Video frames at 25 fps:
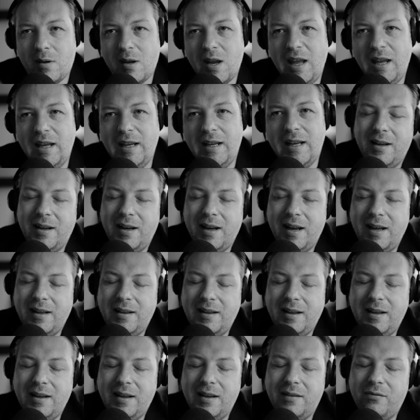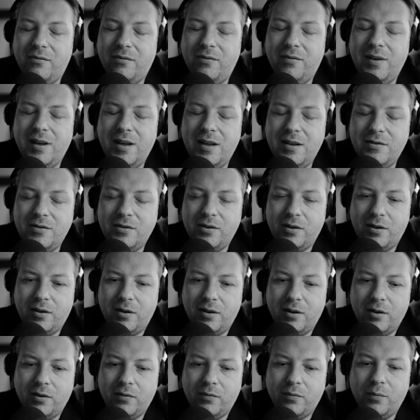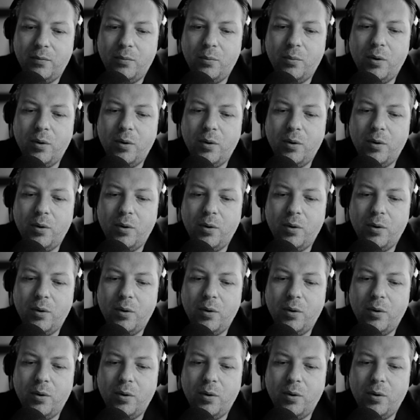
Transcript: in creating a vision of